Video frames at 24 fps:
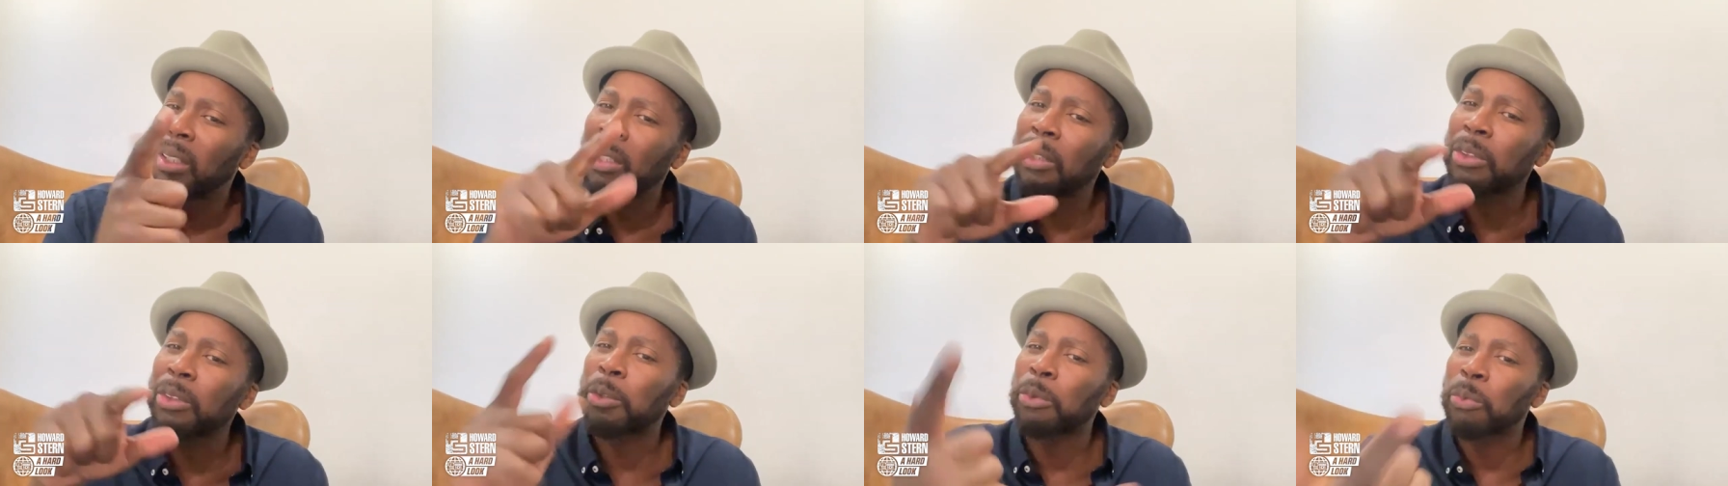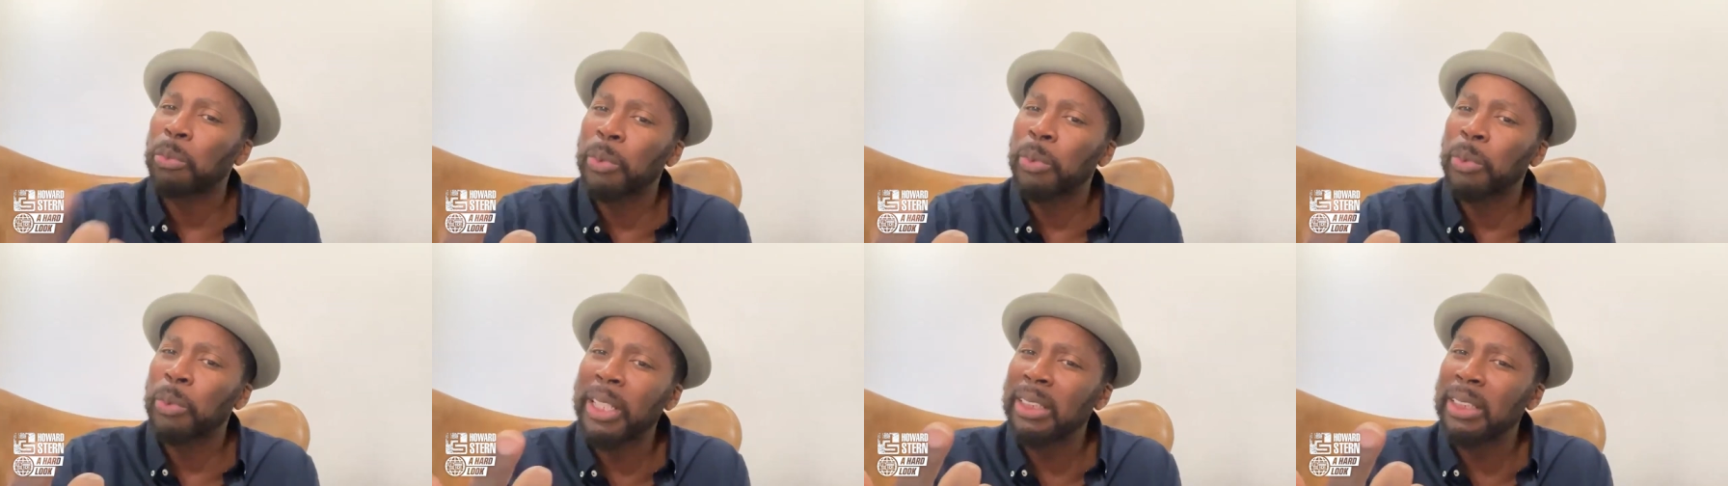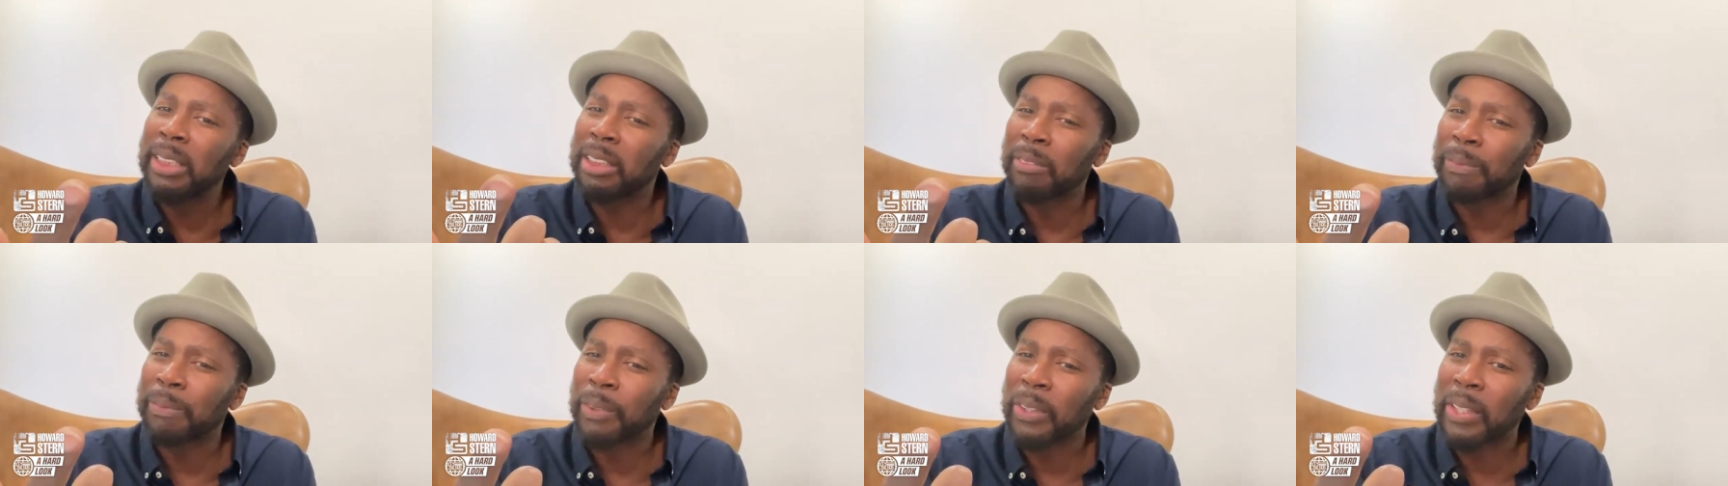there's a
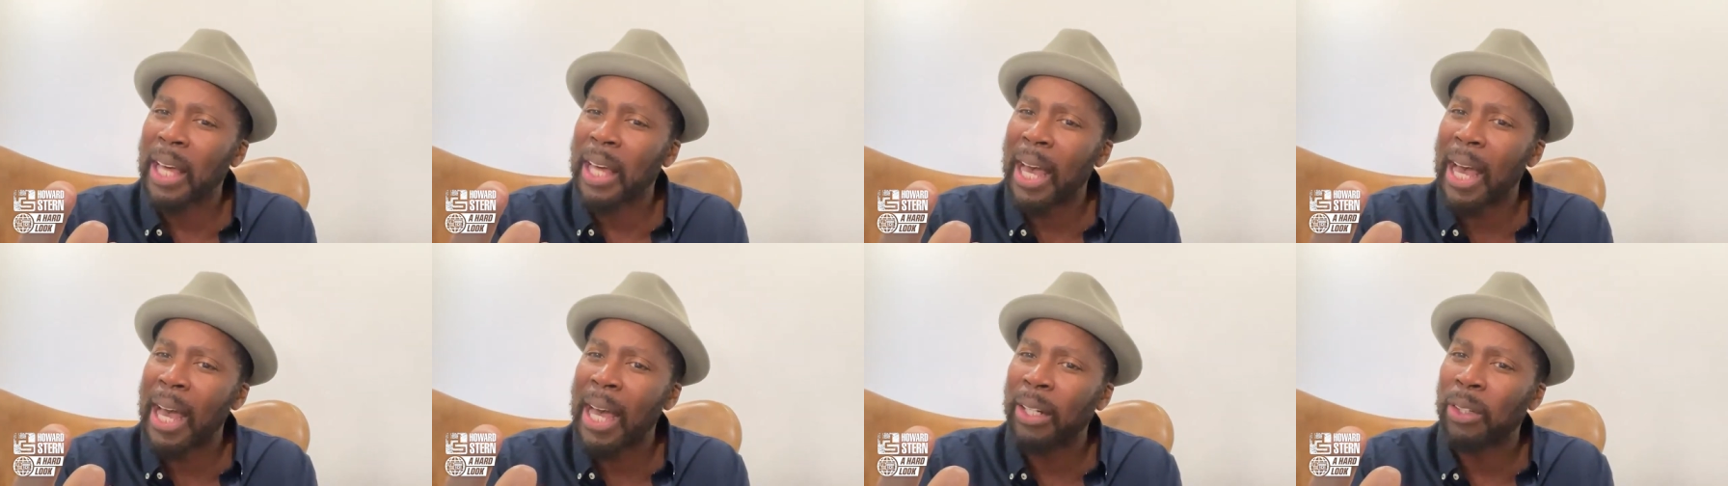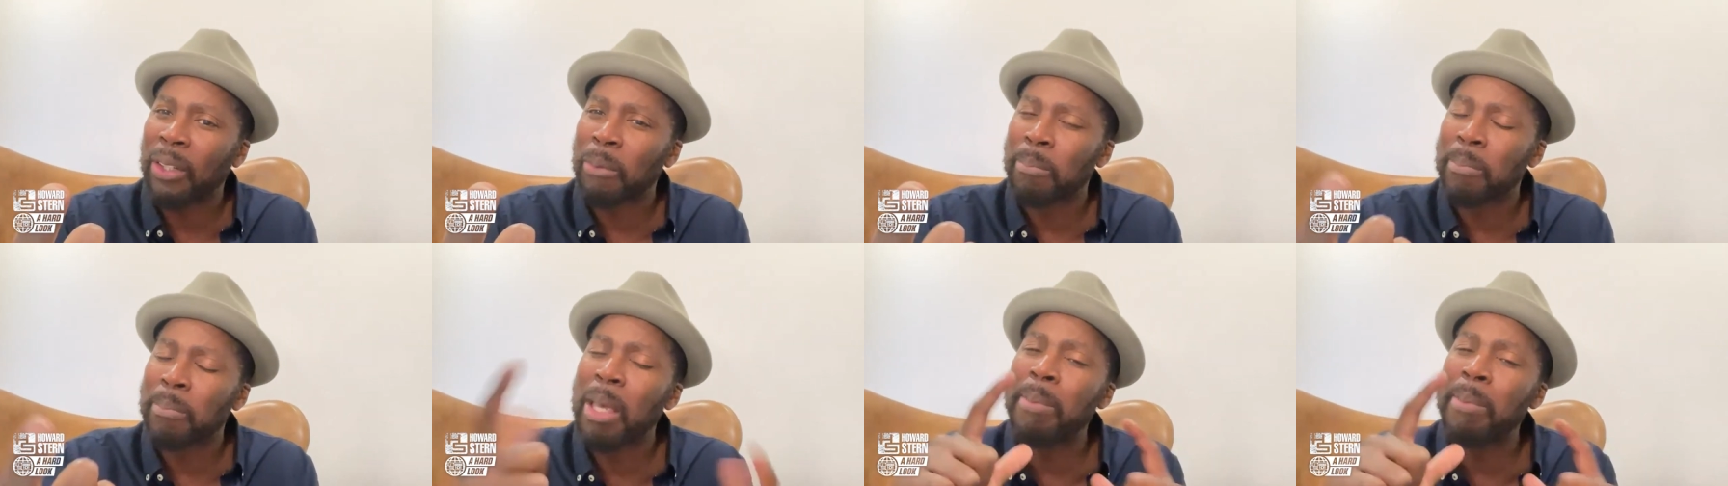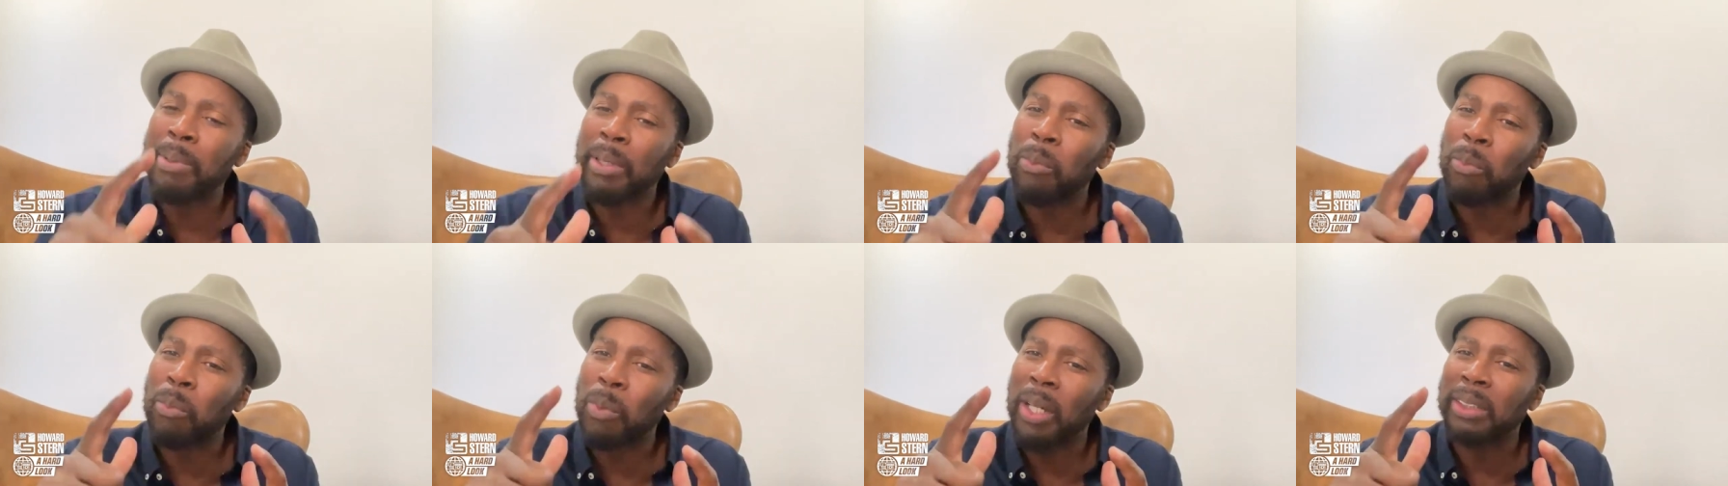reason for that, or
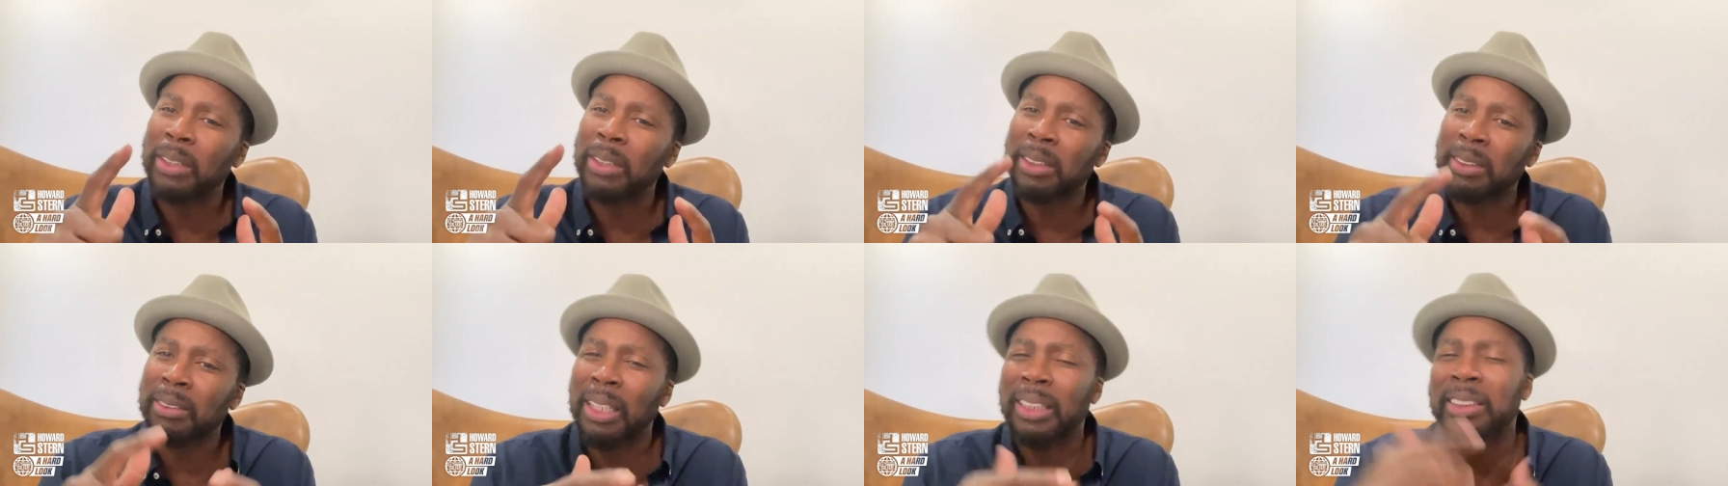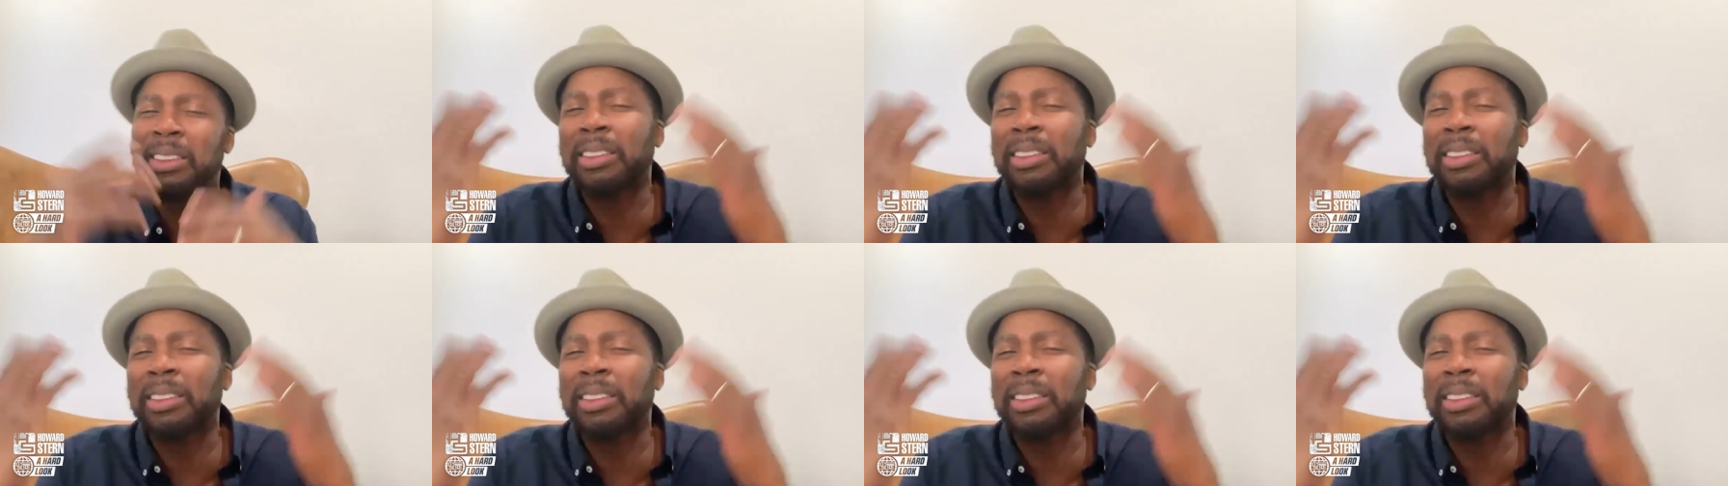maybe there wasn't.